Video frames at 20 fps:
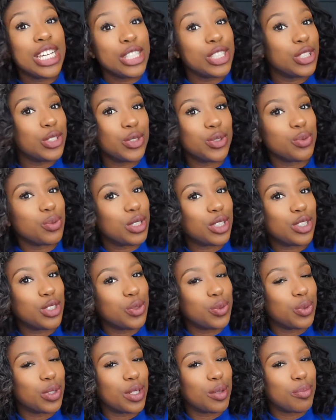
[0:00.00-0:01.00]
choose
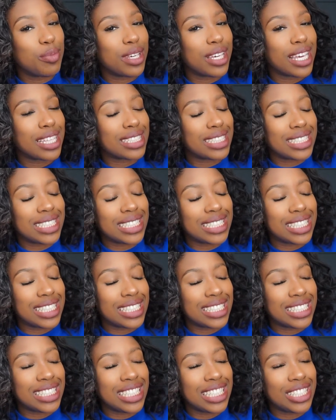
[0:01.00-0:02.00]
what you want to pick as a
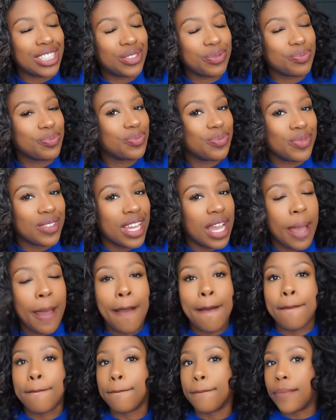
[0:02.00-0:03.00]
necessity.
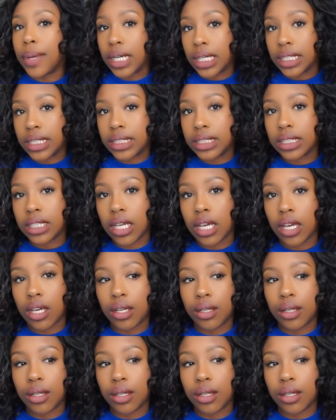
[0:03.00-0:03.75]
But